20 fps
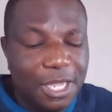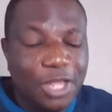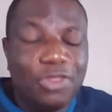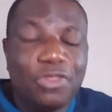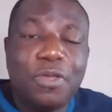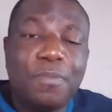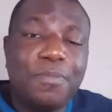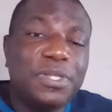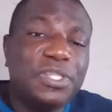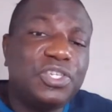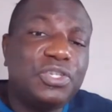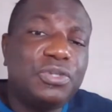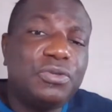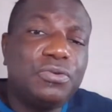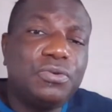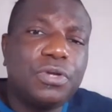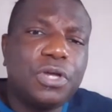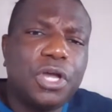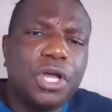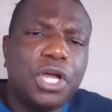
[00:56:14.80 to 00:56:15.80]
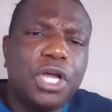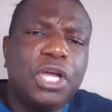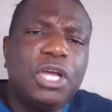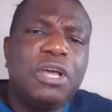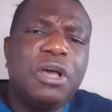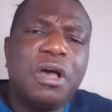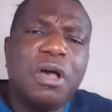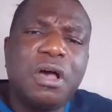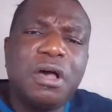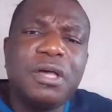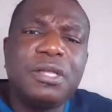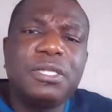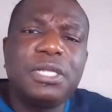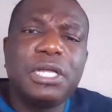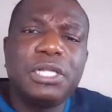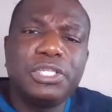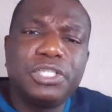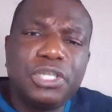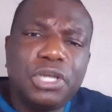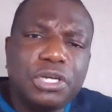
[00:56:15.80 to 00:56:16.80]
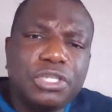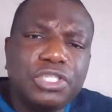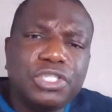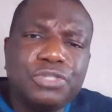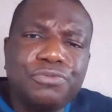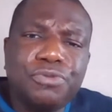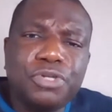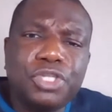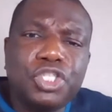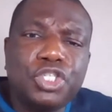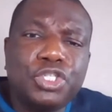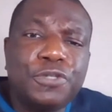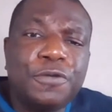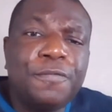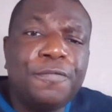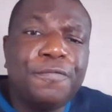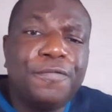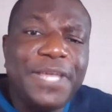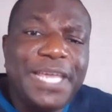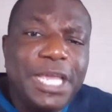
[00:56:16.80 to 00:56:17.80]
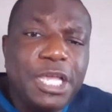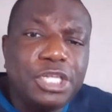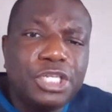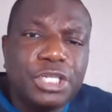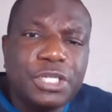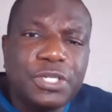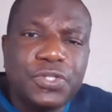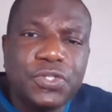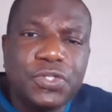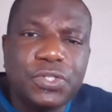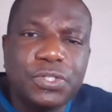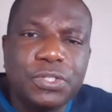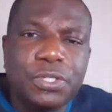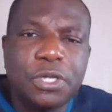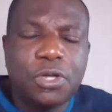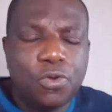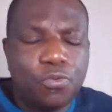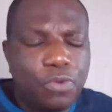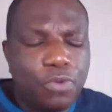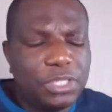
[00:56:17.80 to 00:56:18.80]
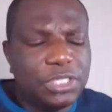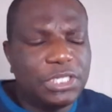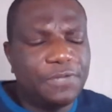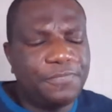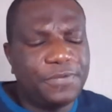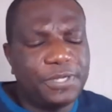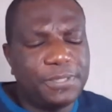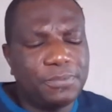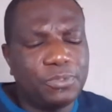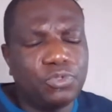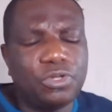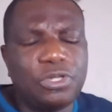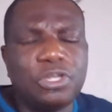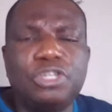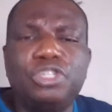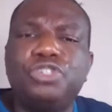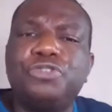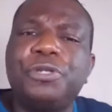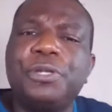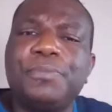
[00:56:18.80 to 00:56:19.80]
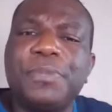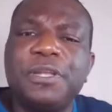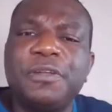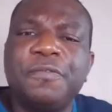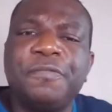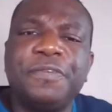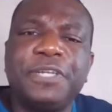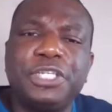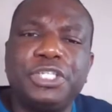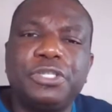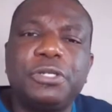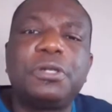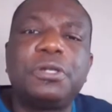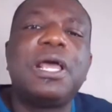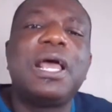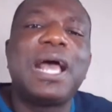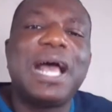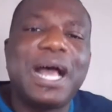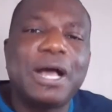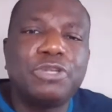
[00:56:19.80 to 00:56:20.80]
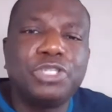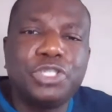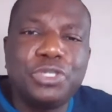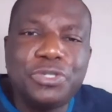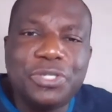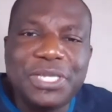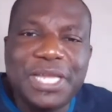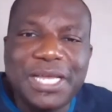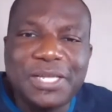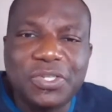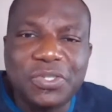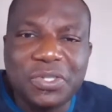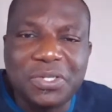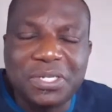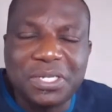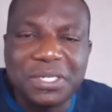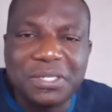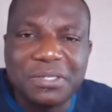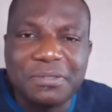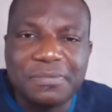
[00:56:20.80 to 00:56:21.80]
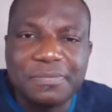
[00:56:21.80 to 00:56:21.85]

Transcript: Number two, God talks to us through visions. What's the difference between a dream and a vision? I'll show you next Sunday.